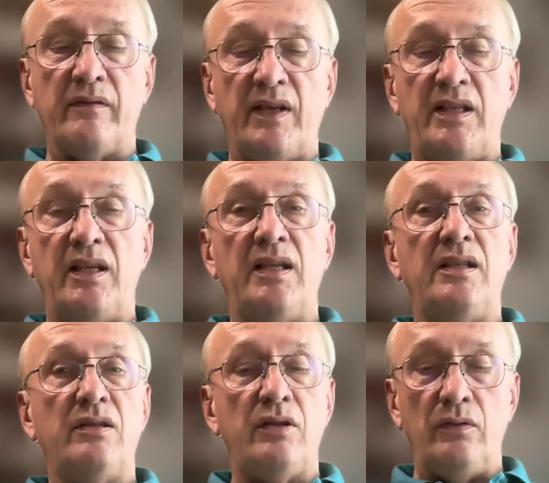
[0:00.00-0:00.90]
of
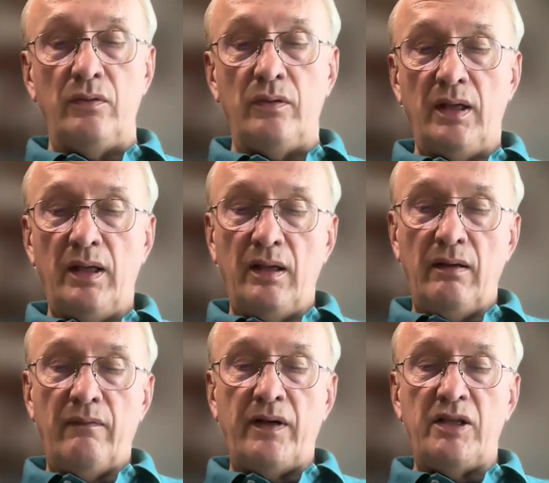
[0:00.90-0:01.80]
1882.
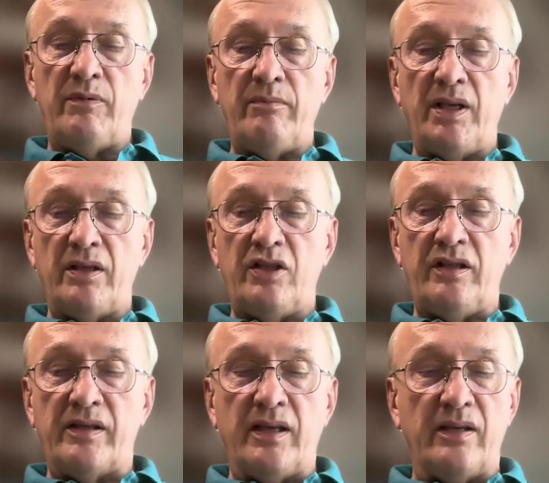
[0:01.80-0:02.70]
Frenchmen much
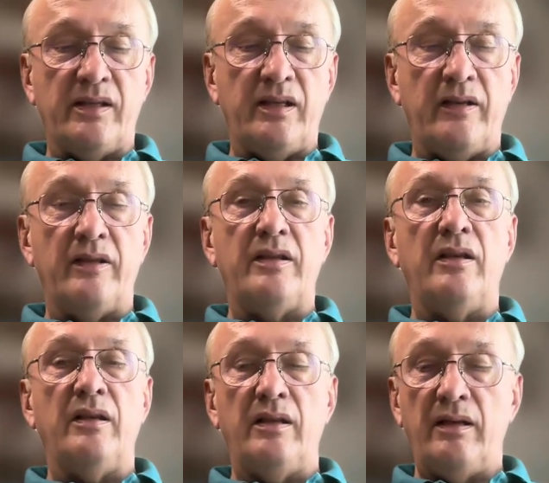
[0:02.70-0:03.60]
disgusted at the
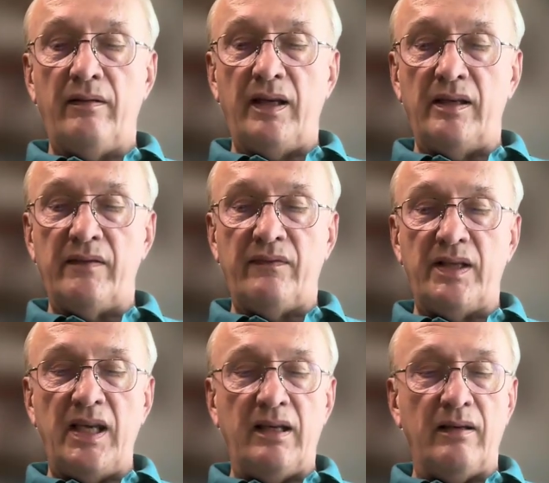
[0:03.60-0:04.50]
turn things have
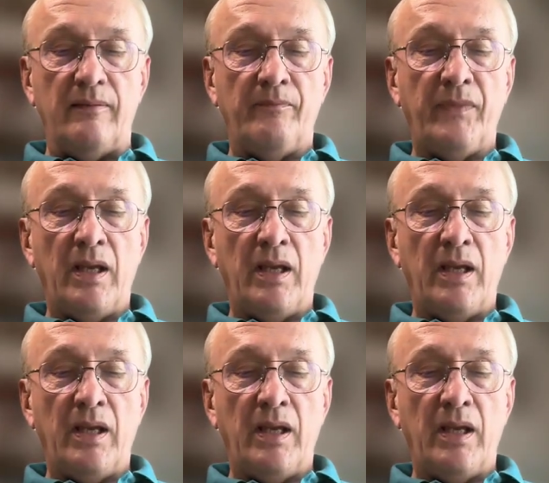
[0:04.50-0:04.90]
taken.